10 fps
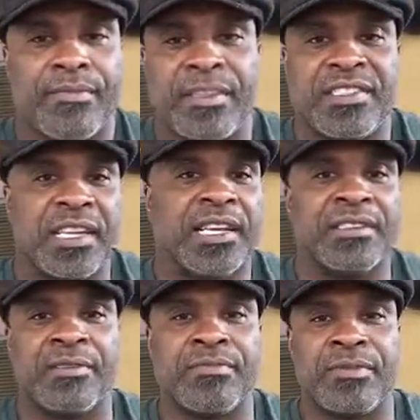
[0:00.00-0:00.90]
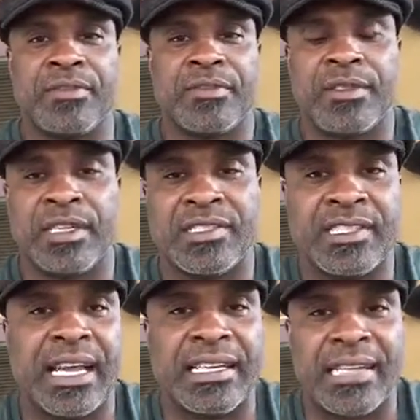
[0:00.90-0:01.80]
cities and
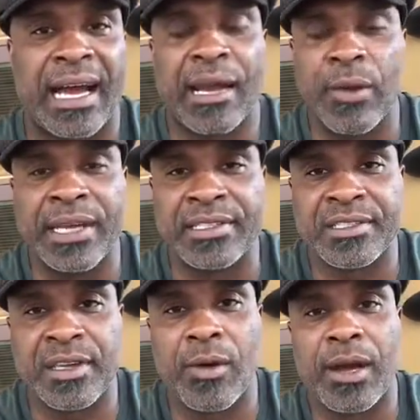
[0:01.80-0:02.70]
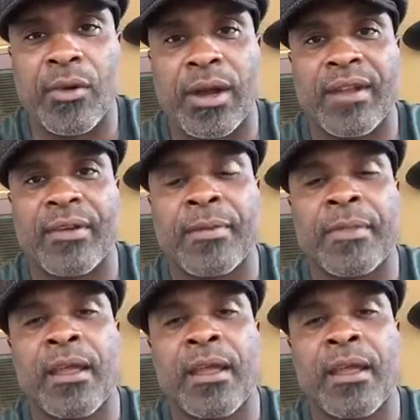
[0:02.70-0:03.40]
states, highways, and so on, or whatever.